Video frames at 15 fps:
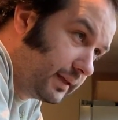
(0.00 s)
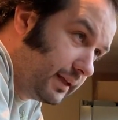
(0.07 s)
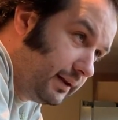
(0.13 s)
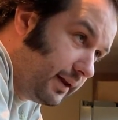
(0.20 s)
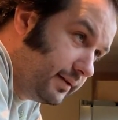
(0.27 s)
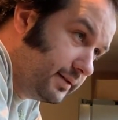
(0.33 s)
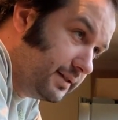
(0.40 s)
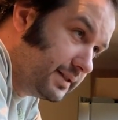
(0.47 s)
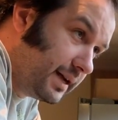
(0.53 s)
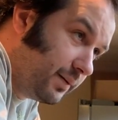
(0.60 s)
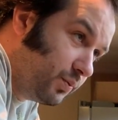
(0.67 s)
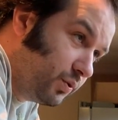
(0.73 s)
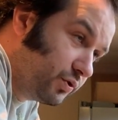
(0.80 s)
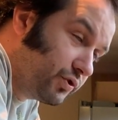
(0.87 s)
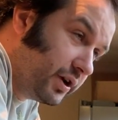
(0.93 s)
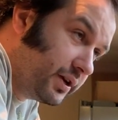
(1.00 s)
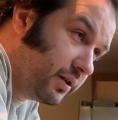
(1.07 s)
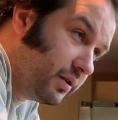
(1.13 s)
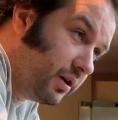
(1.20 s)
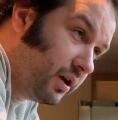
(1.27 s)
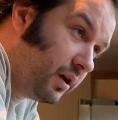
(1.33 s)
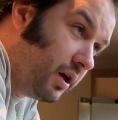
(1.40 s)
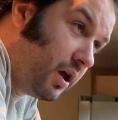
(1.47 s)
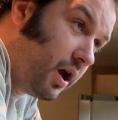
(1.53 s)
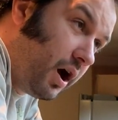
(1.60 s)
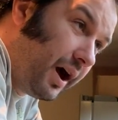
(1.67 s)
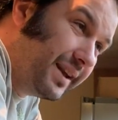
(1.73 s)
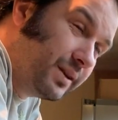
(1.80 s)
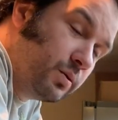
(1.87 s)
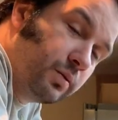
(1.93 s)
London tap water, I don't know.
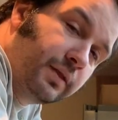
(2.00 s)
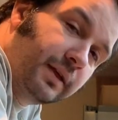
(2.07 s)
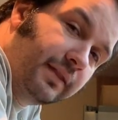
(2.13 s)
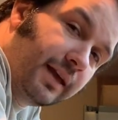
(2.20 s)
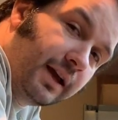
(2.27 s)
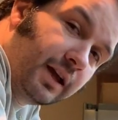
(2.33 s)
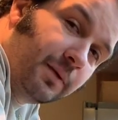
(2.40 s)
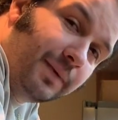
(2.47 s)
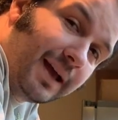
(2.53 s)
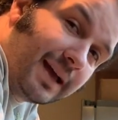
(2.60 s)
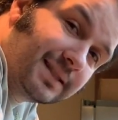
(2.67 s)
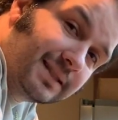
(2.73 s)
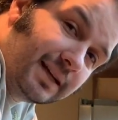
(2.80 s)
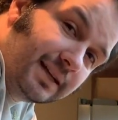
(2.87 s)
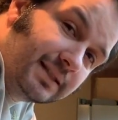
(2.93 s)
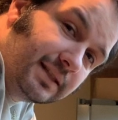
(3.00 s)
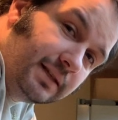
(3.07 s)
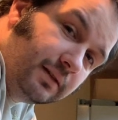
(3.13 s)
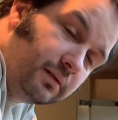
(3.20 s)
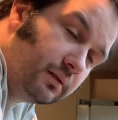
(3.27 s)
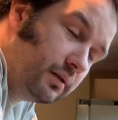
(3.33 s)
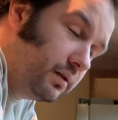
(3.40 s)
I don't think they're going to be as tasty.